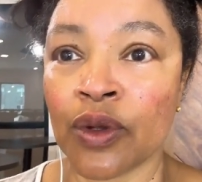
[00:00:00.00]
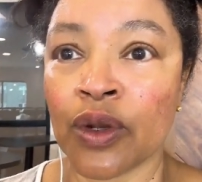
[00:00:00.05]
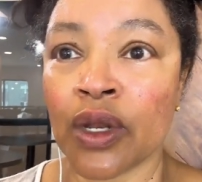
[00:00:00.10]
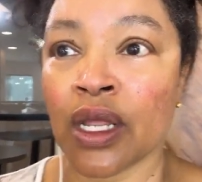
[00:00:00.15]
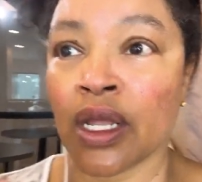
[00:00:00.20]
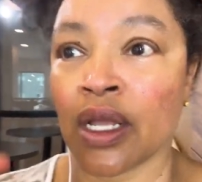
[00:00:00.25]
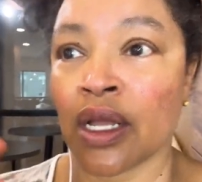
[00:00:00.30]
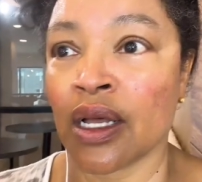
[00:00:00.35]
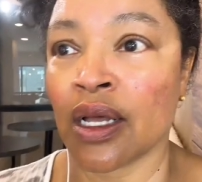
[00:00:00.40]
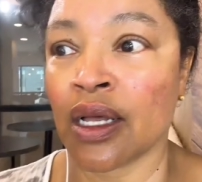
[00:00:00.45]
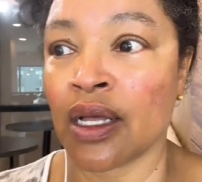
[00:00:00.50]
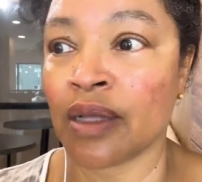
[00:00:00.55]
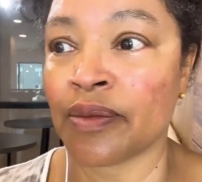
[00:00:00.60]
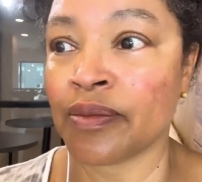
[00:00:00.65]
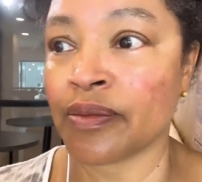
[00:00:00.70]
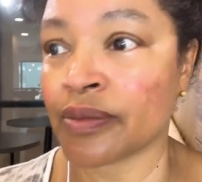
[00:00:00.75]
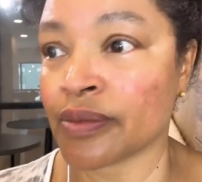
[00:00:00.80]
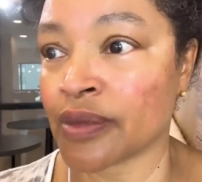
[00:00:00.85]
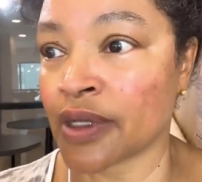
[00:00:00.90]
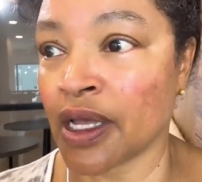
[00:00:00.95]
promoting
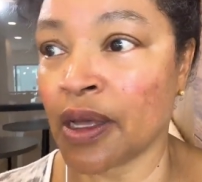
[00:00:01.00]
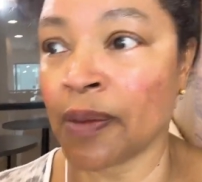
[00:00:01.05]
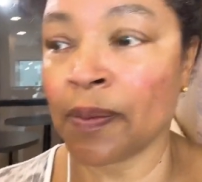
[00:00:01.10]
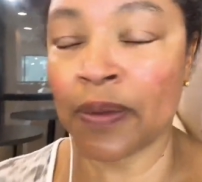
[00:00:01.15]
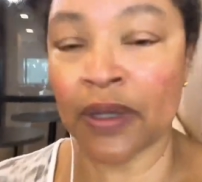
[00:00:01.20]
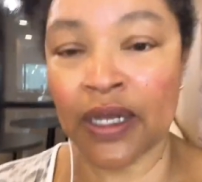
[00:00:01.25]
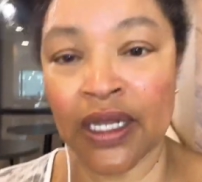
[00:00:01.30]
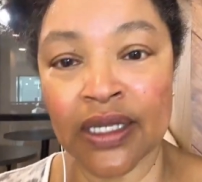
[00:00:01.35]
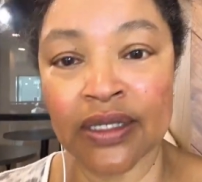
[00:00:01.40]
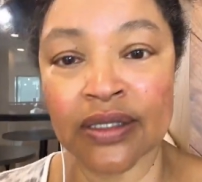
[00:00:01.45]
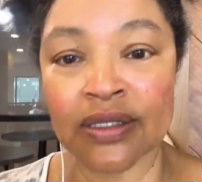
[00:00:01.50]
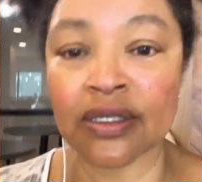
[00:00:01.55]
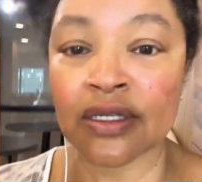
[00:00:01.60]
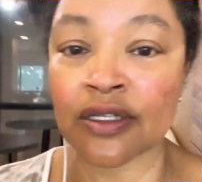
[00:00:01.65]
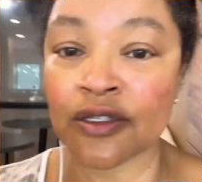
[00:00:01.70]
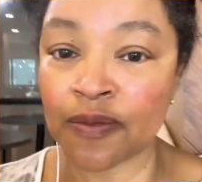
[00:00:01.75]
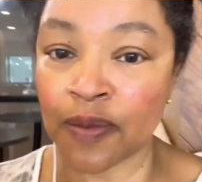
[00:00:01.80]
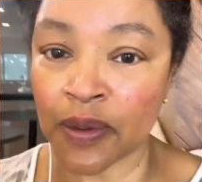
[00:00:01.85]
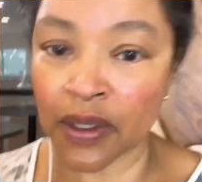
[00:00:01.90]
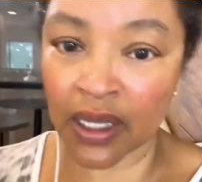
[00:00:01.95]

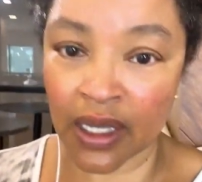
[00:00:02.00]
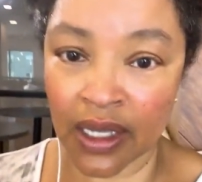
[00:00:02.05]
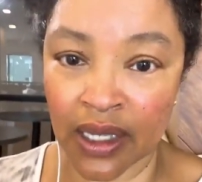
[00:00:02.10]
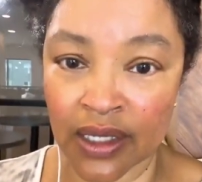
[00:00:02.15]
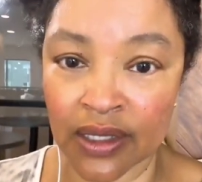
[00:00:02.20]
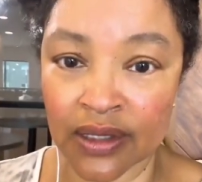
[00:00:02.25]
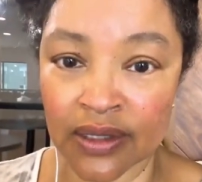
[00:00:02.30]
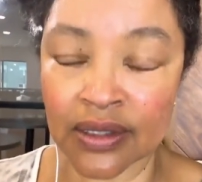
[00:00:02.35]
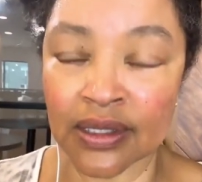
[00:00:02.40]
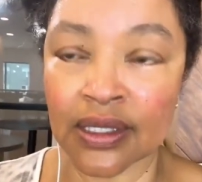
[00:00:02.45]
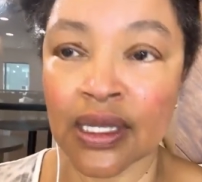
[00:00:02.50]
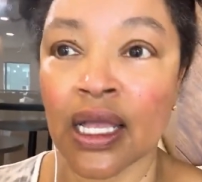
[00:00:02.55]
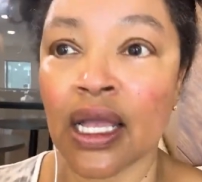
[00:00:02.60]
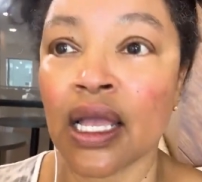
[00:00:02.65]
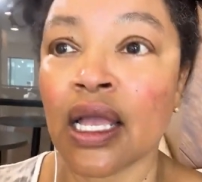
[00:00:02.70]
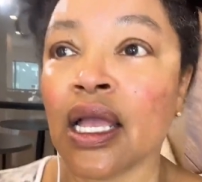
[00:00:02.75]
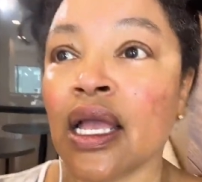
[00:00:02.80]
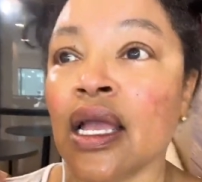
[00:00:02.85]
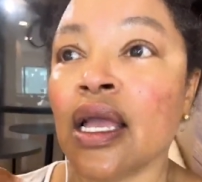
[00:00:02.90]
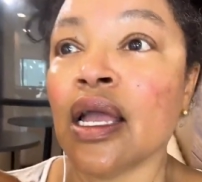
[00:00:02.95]
companies is because